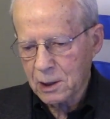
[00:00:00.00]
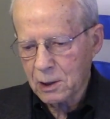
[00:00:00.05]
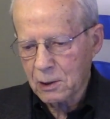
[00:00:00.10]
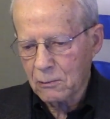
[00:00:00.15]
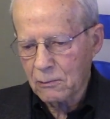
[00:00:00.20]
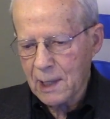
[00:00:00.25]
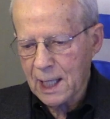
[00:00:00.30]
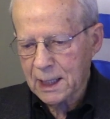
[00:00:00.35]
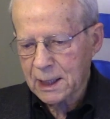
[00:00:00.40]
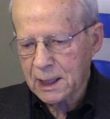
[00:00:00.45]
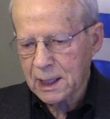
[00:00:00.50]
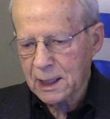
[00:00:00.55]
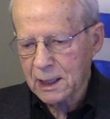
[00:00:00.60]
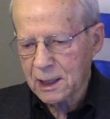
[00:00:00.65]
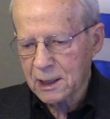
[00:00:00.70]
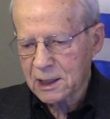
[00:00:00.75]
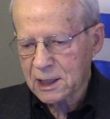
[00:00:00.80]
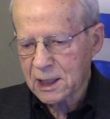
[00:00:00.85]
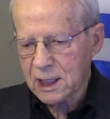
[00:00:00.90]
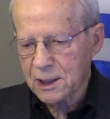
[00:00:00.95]
directing
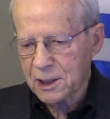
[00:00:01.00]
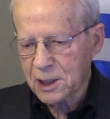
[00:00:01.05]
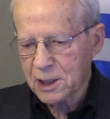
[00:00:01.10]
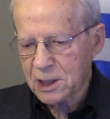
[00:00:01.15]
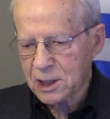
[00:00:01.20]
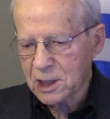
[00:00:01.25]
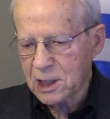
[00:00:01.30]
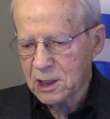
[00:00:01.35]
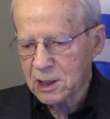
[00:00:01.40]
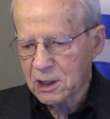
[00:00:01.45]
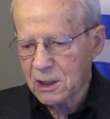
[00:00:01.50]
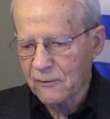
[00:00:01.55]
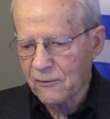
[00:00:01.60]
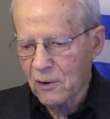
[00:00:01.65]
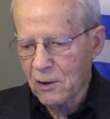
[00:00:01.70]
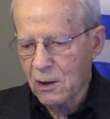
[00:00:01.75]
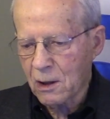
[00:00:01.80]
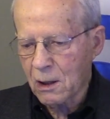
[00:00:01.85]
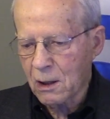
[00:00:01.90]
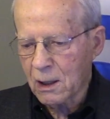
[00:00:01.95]
the synthesis of
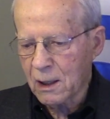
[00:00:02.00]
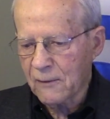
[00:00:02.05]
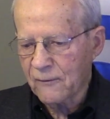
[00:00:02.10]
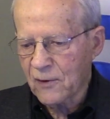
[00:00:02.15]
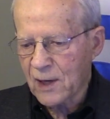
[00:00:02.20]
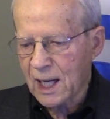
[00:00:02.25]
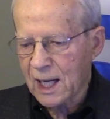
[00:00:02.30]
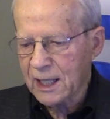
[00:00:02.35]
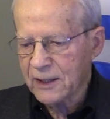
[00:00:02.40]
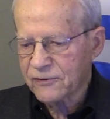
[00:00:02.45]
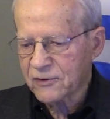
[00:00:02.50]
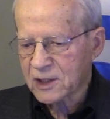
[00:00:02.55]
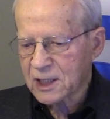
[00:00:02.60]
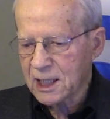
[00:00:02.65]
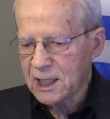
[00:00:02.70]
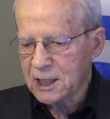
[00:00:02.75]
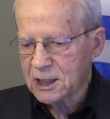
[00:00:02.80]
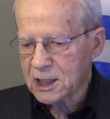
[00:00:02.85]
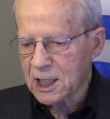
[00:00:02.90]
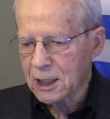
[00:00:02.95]
all of life's
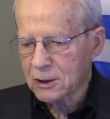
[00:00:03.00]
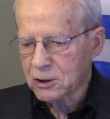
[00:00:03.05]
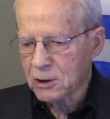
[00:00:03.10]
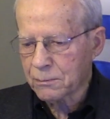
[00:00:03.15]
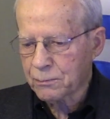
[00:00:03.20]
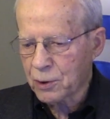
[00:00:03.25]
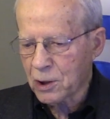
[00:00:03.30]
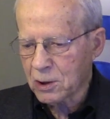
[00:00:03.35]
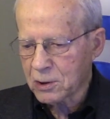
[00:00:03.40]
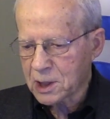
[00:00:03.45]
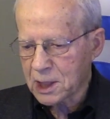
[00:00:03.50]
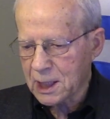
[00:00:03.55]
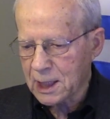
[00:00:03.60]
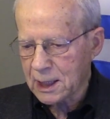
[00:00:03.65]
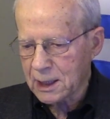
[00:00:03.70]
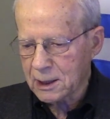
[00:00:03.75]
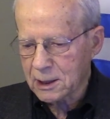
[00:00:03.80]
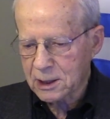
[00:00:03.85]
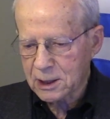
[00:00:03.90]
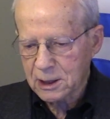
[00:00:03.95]
essential
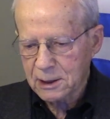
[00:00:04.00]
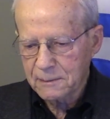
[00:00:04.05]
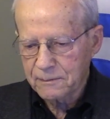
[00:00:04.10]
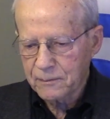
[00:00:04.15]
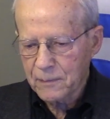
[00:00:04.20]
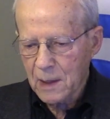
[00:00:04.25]
proteins,